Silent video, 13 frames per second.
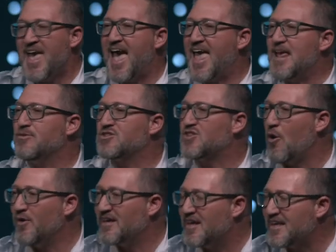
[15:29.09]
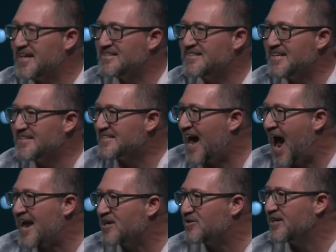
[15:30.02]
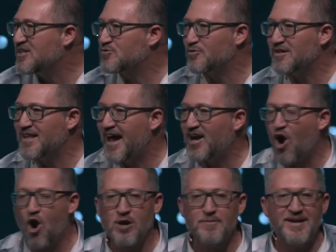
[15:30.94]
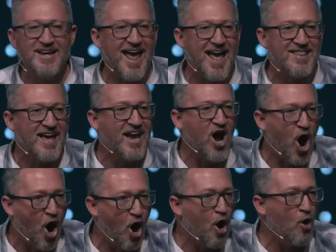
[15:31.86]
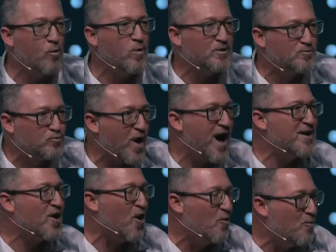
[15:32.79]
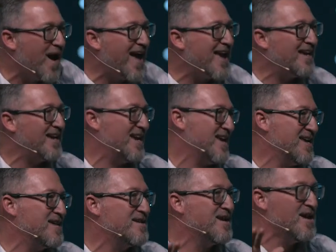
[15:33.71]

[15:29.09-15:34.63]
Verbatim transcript: And he was going against the entire Israelite army, and they all would run away in